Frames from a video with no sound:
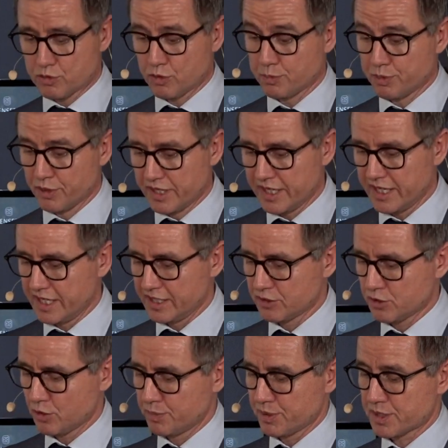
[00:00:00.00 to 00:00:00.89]
to put it
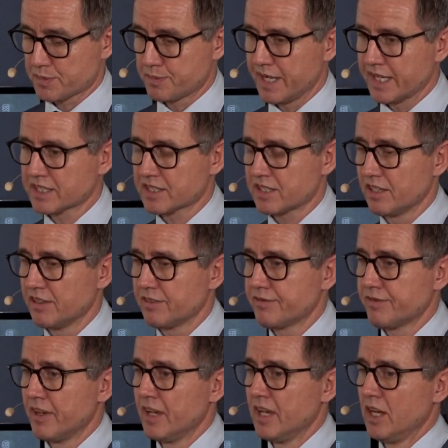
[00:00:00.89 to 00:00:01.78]
into
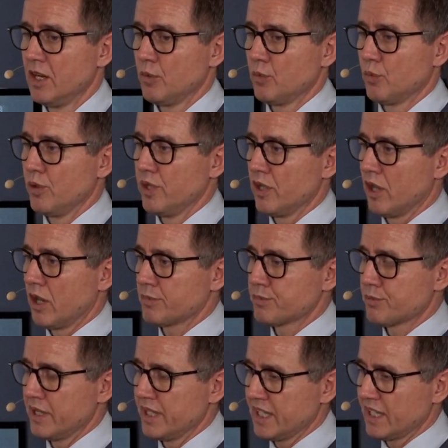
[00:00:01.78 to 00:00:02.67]
perspective, we
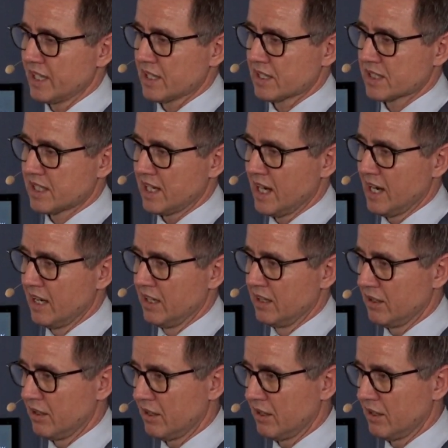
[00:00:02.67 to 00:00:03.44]
operate at a scale